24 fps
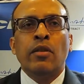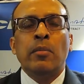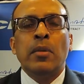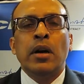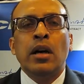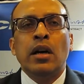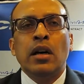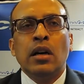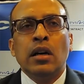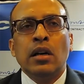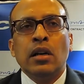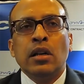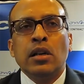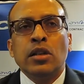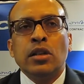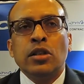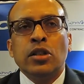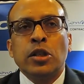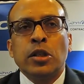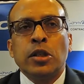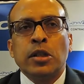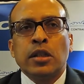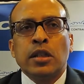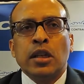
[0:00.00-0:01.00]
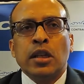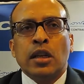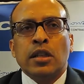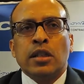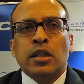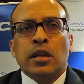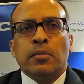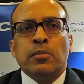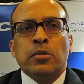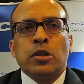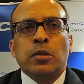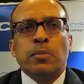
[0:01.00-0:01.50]
From
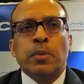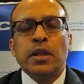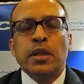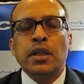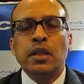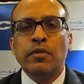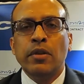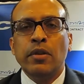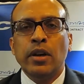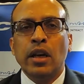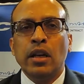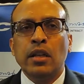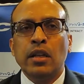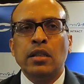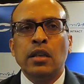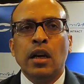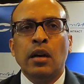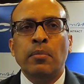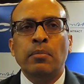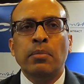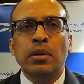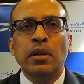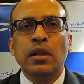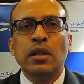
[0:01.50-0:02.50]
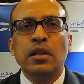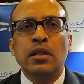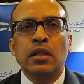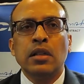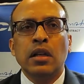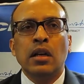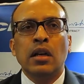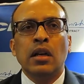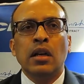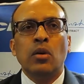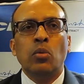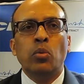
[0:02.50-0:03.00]
some specific
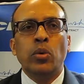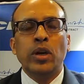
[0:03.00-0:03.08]
examples,